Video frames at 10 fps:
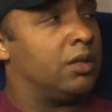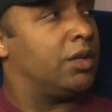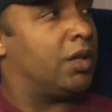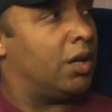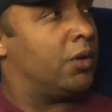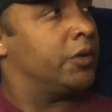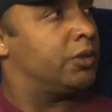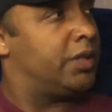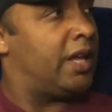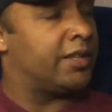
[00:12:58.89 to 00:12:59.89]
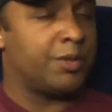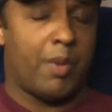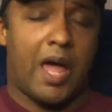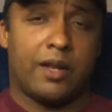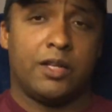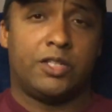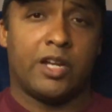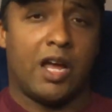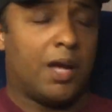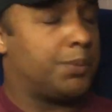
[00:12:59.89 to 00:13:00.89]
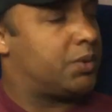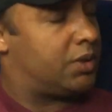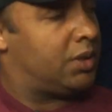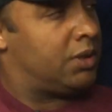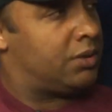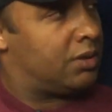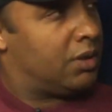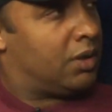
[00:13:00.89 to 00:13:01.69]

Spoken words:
she has some acting chops. She